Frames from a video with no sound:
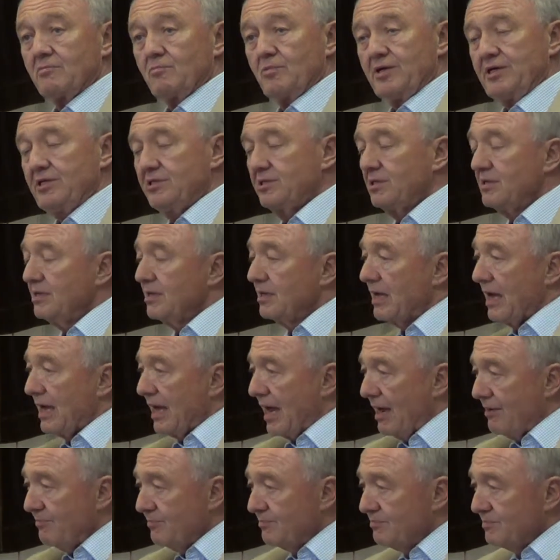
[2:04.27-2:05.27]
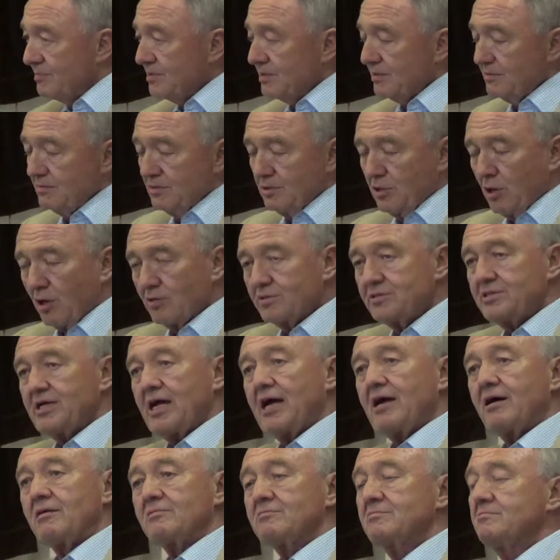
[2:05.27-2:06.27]
We had gone
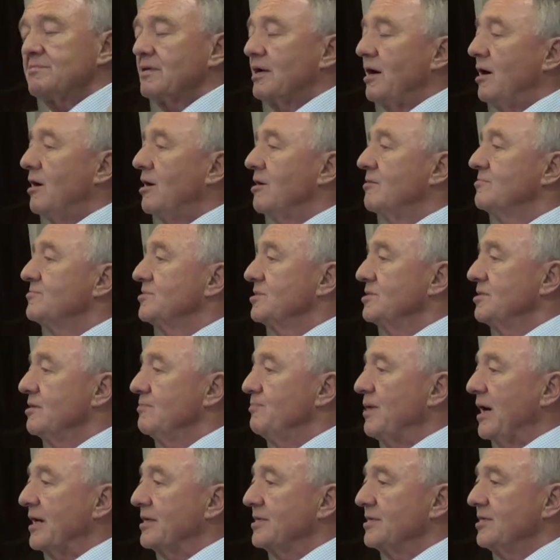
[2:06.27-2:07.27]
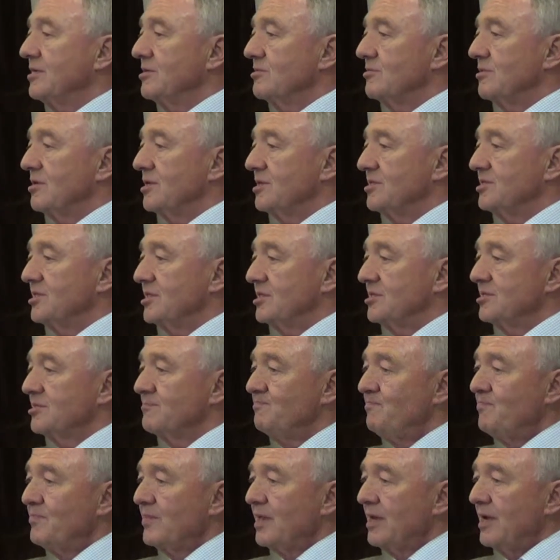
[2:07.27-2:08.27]
down after the banking
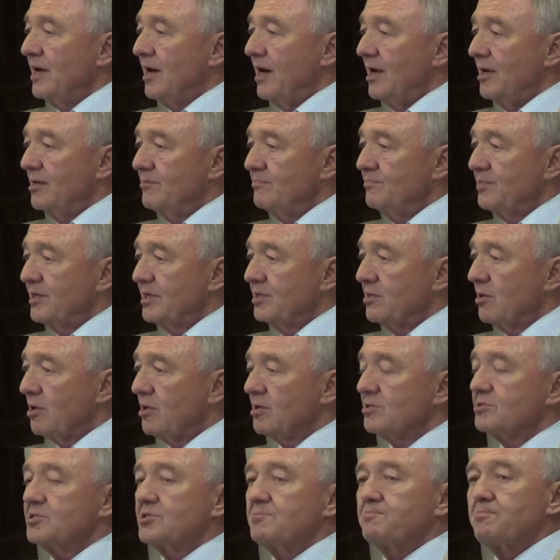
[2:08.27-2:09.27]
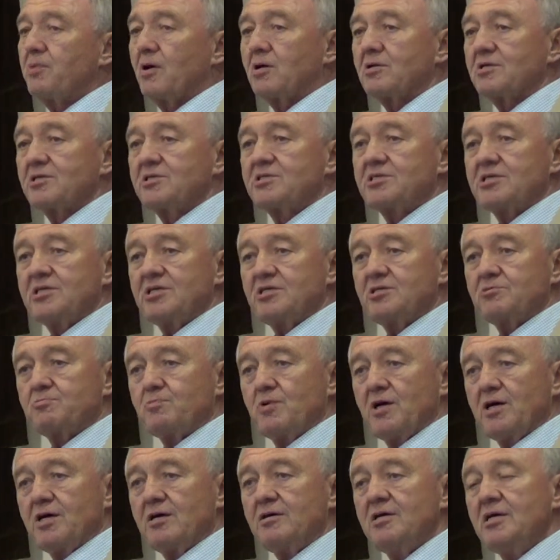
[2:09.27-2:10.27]
crisis, and because policies
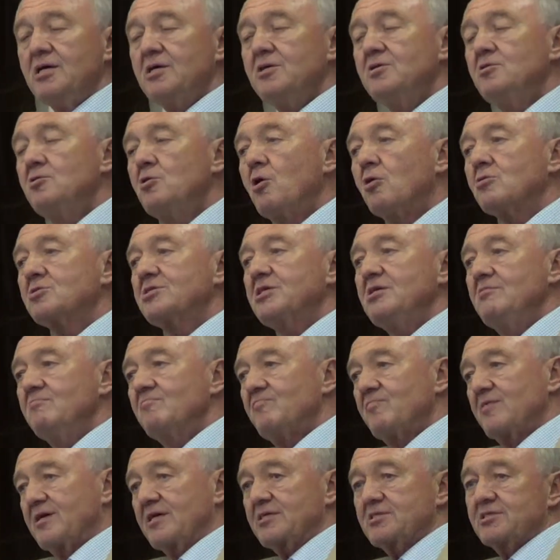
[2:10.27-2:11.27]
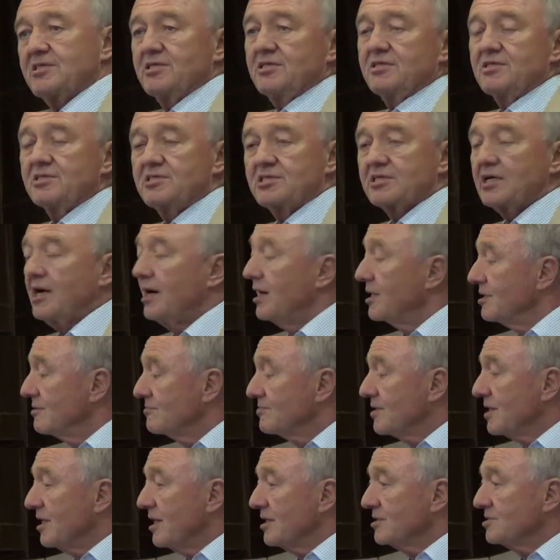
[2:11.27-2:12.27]
were not inflicting the scale
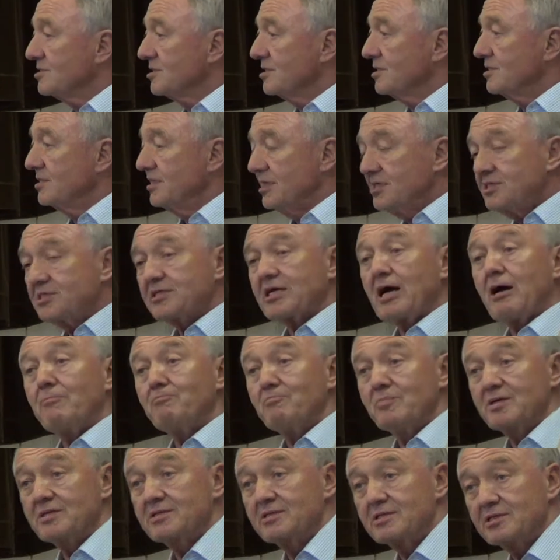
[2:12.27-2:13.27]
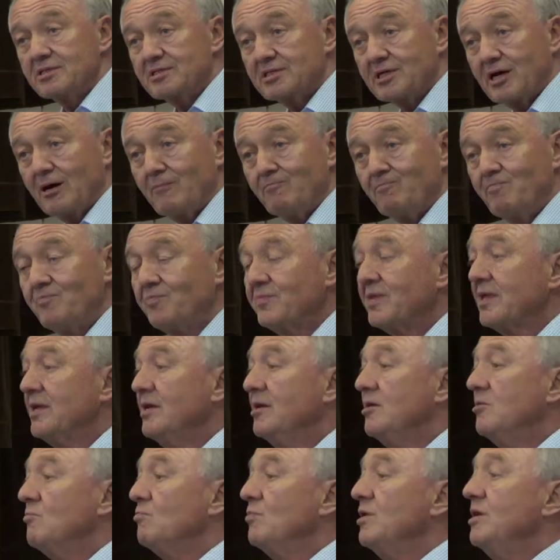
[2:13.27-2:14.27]
of cuts that this government has done,
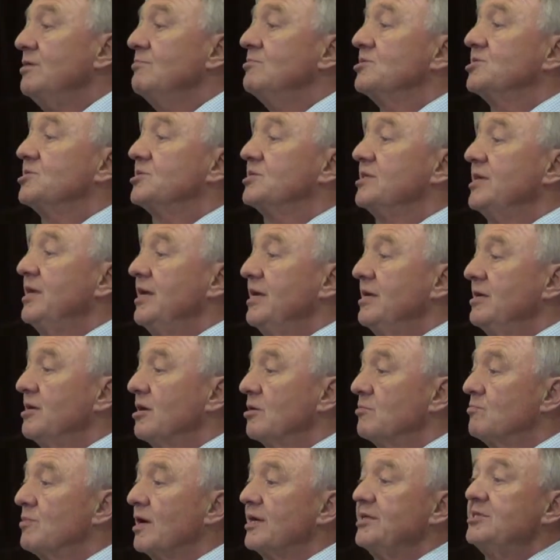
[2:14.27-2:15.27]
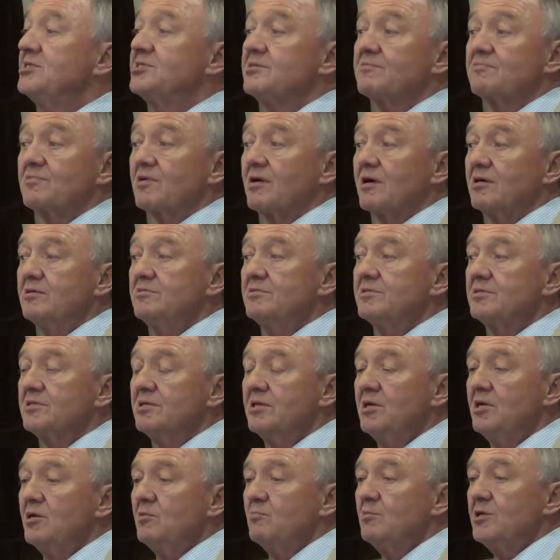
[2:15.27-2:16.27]
we were seeing a rate of growth
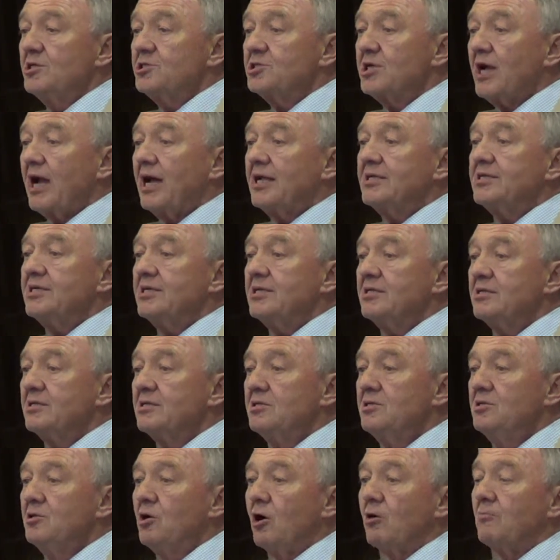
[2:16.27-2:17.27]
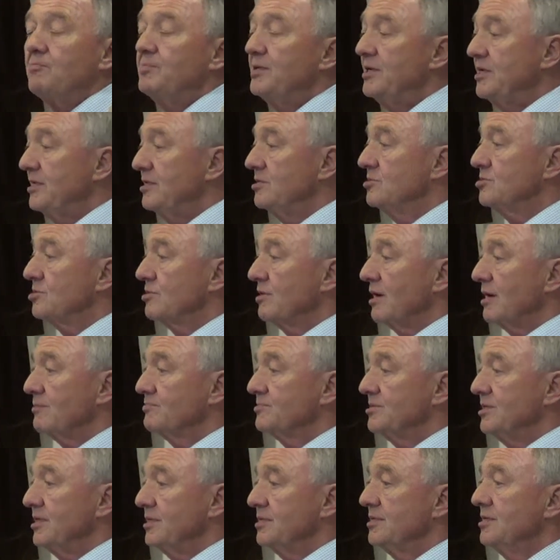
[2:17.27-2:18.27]
which, had it not been
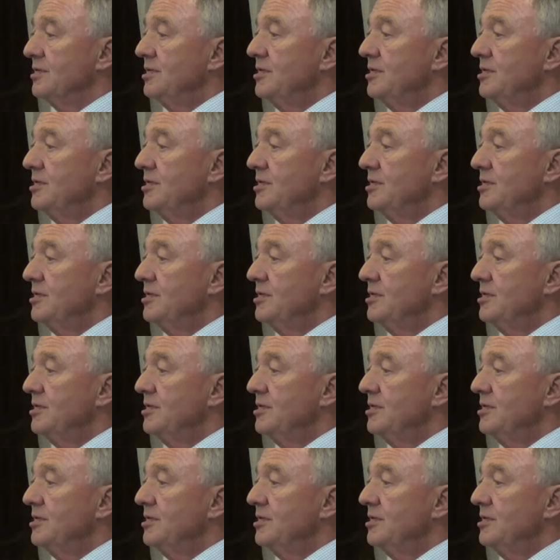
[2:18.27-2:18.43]
interrupted